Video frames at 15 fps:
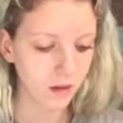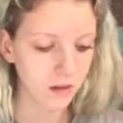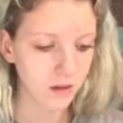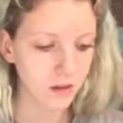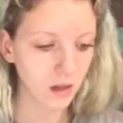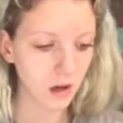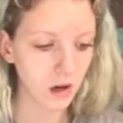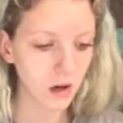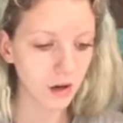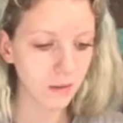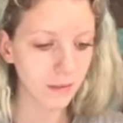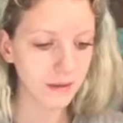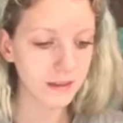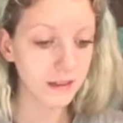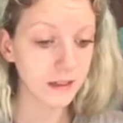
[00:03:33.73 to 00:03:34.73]
So
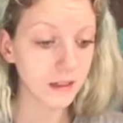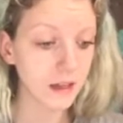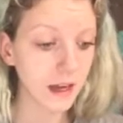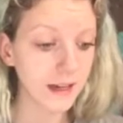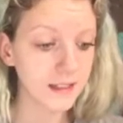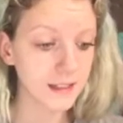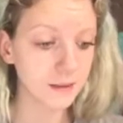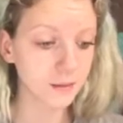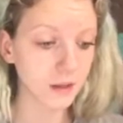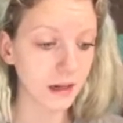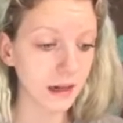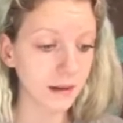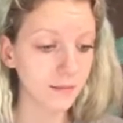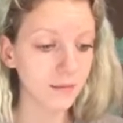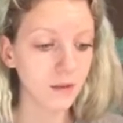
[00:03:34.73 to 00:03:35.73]
basically the case
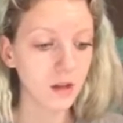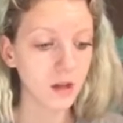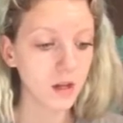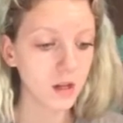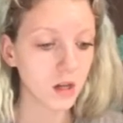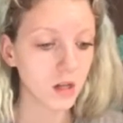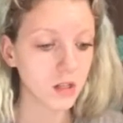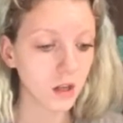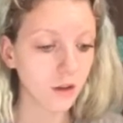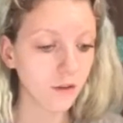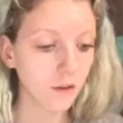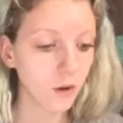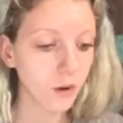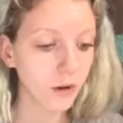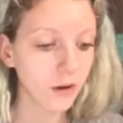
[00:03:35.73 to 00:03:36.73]
summary. So
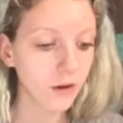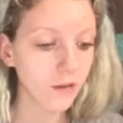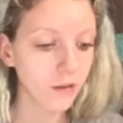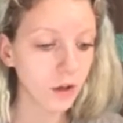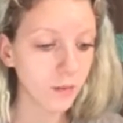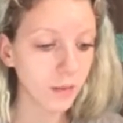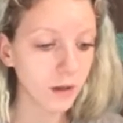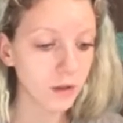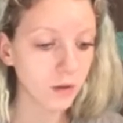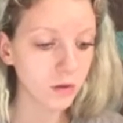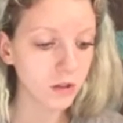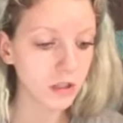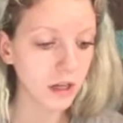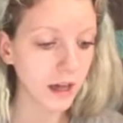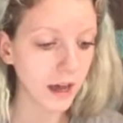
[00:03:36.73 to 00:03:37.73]
following a review by
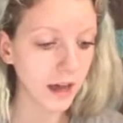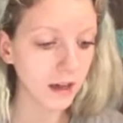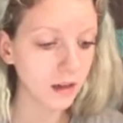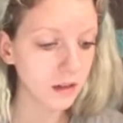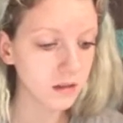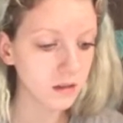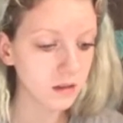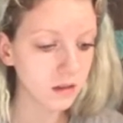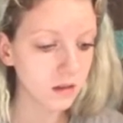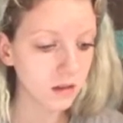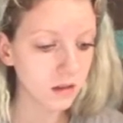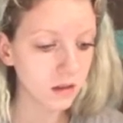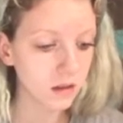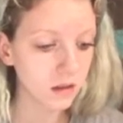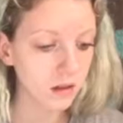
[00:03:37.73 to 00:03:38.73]
Dr. X,
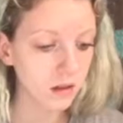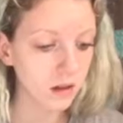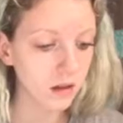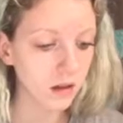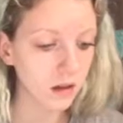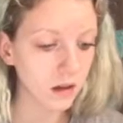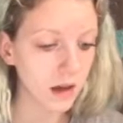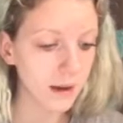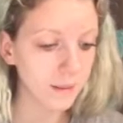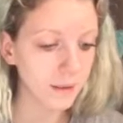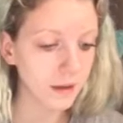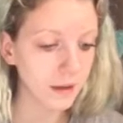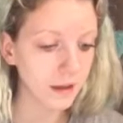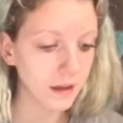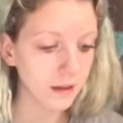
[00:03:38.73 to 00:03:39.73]

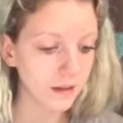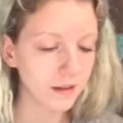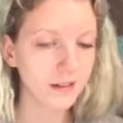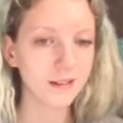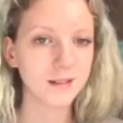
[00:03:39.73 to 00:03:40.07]
Emily